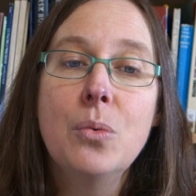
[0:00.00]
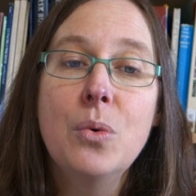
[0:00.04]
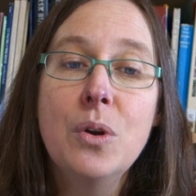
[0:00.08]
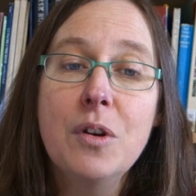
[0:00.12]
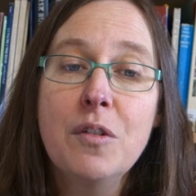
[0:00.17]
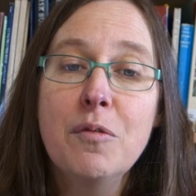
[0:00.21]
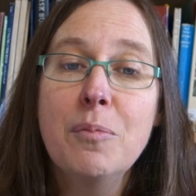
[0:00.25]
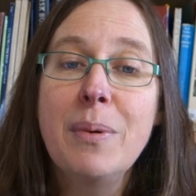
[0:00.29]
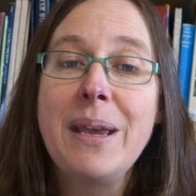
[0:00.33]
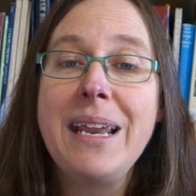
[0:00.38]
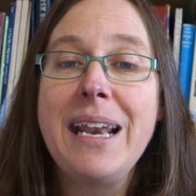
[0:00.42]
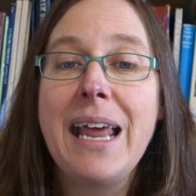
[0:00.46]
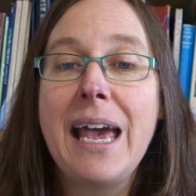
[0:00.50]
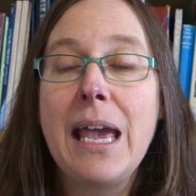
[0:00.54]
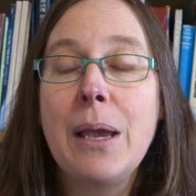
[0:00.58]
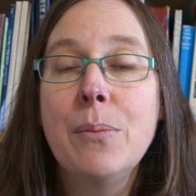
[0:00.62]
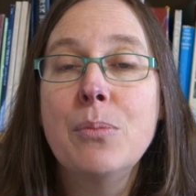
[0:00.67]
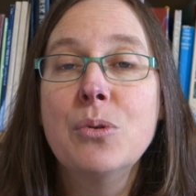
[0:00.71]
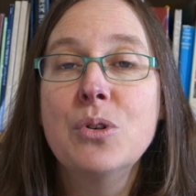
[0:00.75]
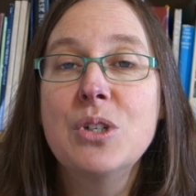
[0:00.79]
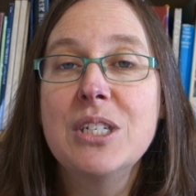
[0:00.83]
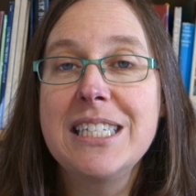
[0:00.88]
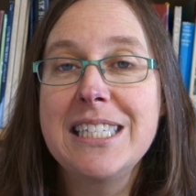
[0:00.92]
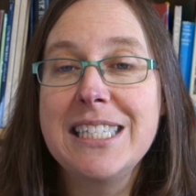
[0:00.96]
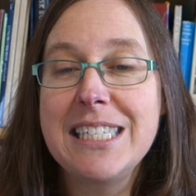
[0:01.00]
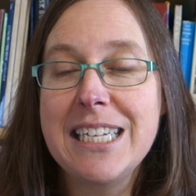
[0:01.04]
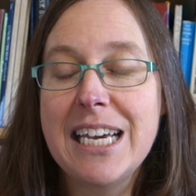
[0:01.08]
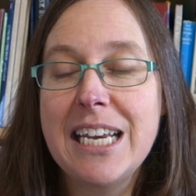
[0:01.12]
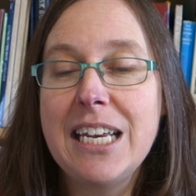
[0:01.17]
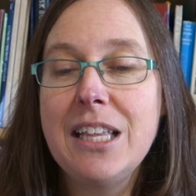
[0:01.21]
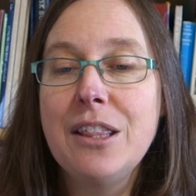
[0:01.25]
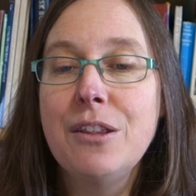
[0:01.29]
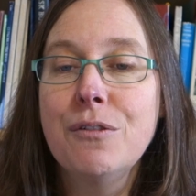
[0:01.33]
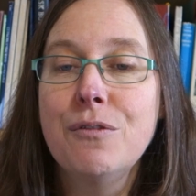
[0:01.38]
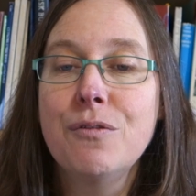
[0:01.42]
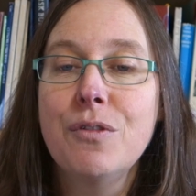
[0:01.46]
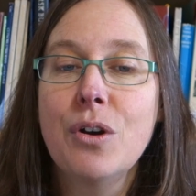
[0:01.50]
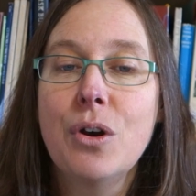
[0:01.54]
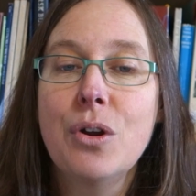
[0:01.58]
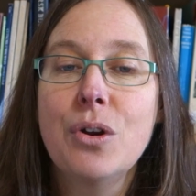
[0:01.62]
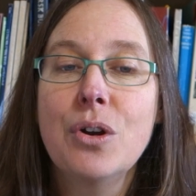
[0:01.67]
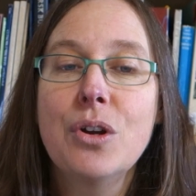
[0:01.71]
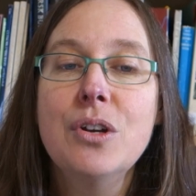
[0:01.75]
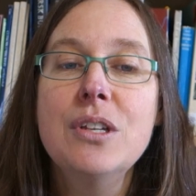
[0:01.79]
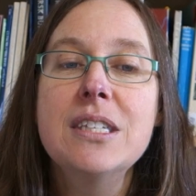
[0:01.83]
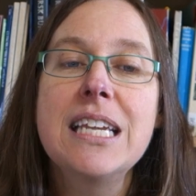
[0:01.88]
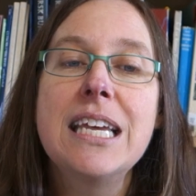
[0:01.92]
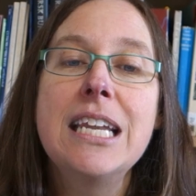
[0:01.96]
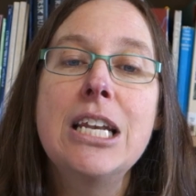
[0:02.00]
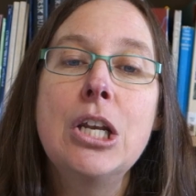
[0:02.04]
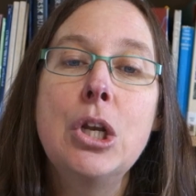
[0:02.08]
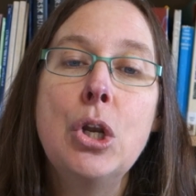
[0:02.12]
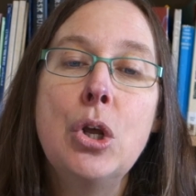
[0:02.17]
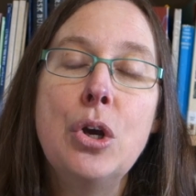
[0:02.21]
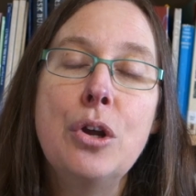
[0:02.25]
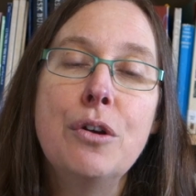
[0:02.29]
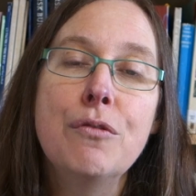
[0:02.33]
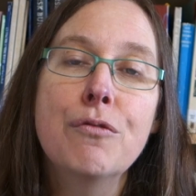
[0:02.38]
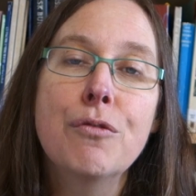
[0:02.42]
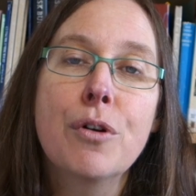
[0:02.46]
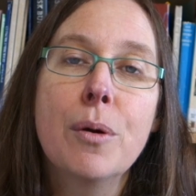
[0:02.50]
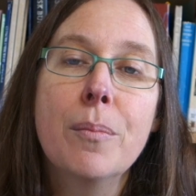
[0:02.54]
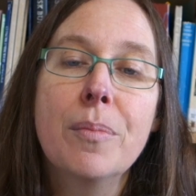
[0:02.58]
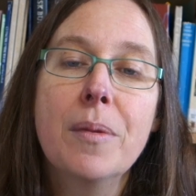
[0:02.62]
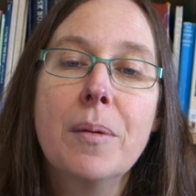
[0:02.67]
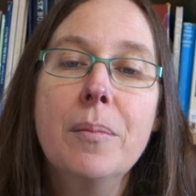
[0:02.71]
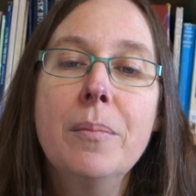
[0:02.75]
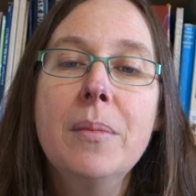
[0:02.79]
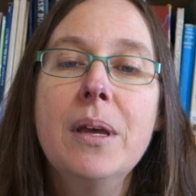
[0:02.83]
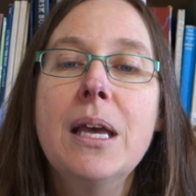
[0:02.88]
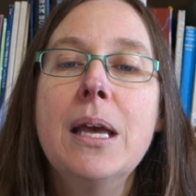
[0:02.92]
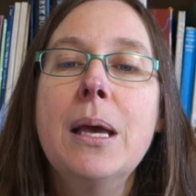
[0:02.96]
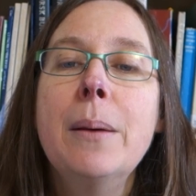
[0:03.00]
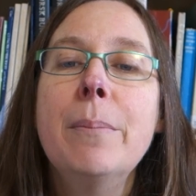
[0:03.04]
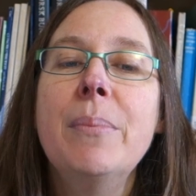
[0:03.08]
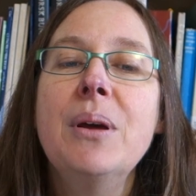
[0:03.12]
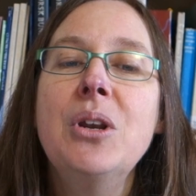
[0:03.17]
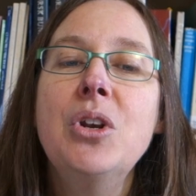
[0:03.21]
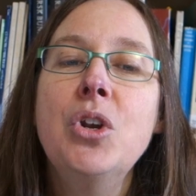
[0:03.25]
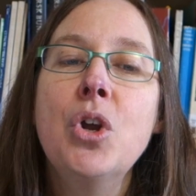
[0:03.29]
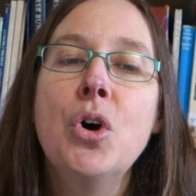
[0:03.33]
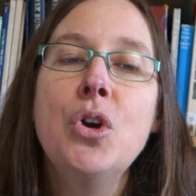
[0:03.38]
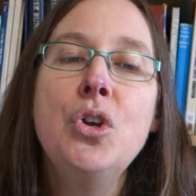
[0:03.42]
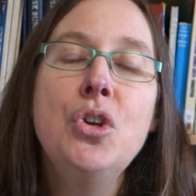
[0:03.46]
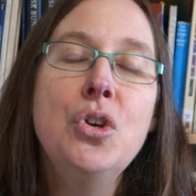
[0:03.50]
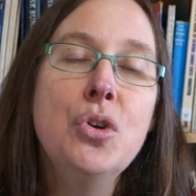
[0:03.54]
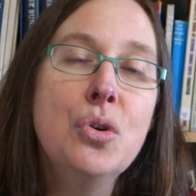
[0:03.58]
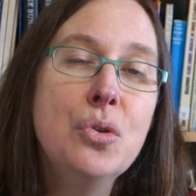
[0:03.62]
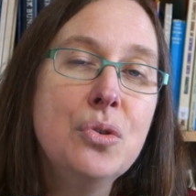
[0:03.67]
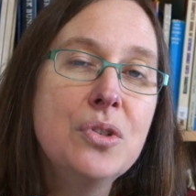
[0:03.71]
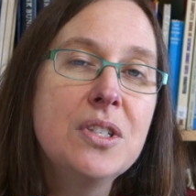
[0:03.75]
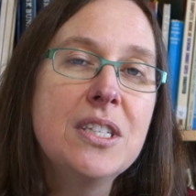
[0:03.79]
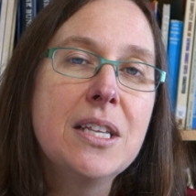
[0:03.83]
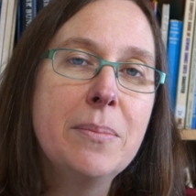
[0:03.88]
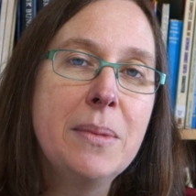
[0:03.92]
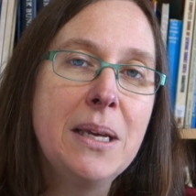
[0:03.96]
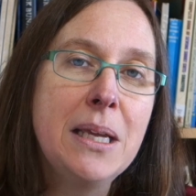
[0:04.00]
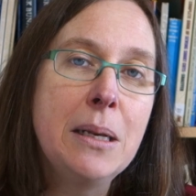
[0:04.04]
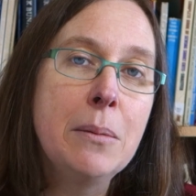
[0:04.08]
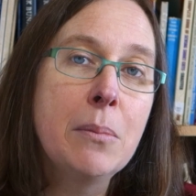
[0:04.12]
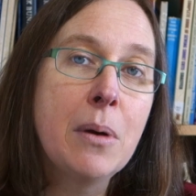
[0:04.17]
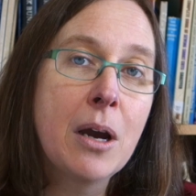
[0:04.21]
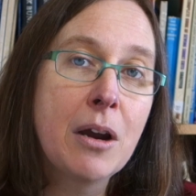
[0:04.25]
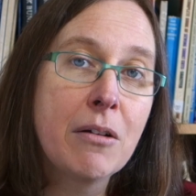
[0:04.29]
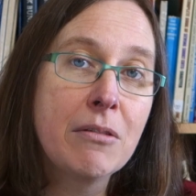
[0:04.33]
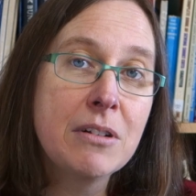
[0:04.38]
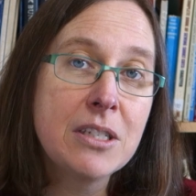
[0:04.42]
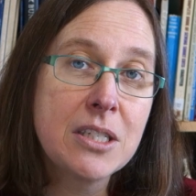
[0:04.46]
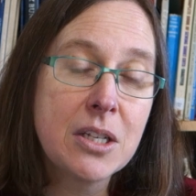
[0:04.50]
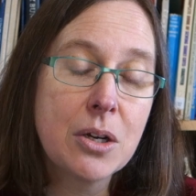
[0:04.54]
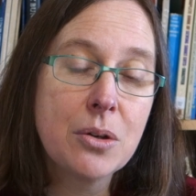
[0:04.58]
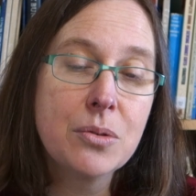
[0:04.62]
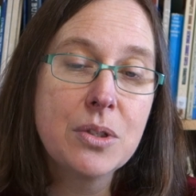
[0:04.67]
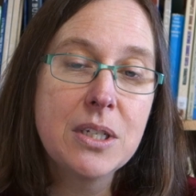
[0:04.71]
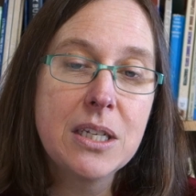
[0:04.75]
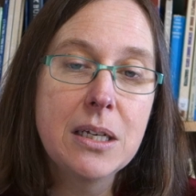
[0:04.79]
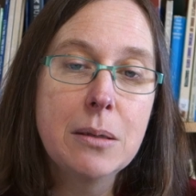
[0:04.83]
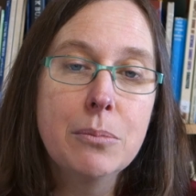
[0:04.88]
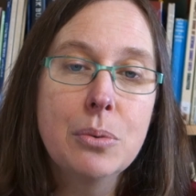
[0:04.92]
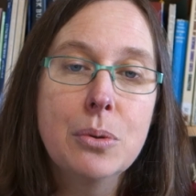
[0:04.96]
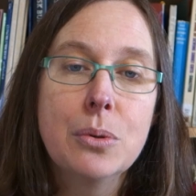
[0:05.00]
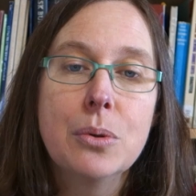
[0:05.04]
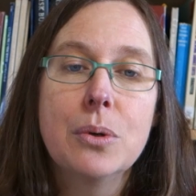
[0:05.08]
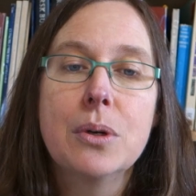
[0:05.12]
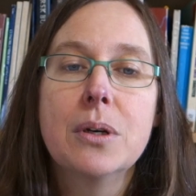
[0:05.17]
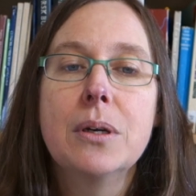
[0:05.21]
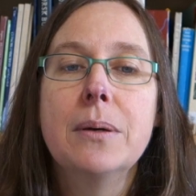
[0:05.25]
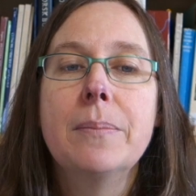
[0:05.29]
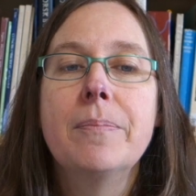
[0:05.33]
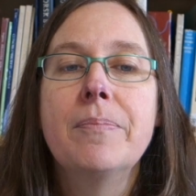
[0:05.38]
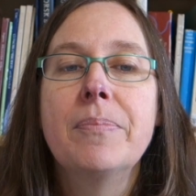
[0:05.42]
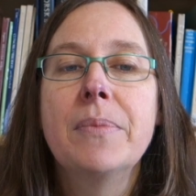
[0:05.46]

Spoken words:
have been able to study the photos and learn from them, but not use them in my resulting book.